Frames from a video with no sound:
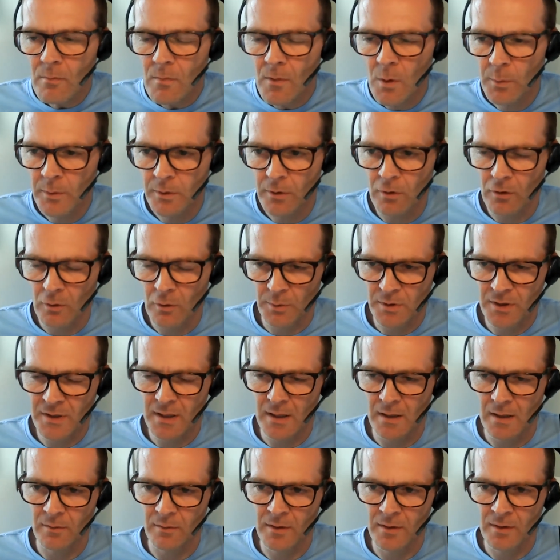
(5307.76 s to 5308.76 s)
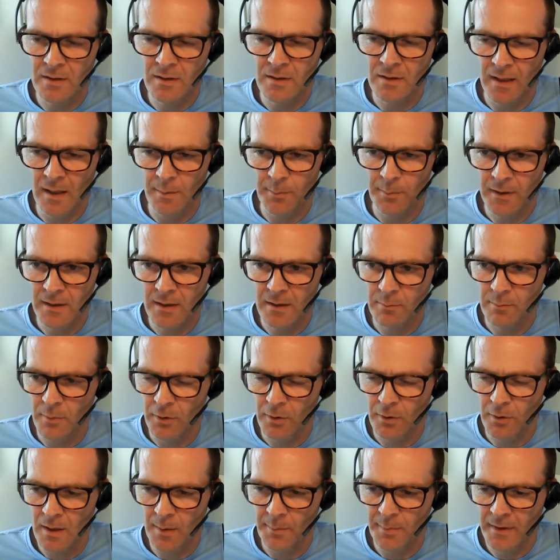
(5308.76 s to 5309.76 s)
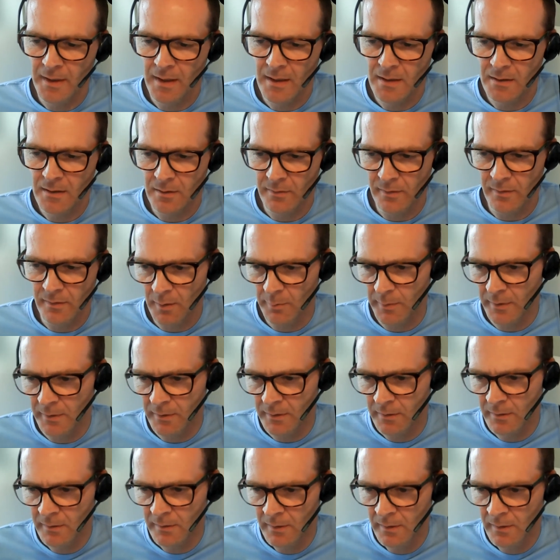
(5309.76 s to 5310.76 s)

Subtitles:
We talk about serverless and modern application development.